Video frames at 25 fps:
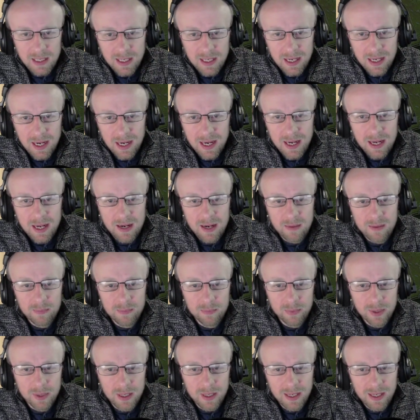
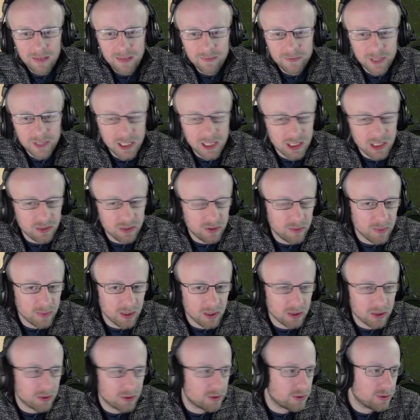we claim victory, my
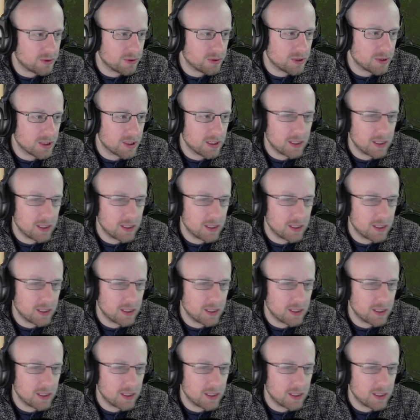lord.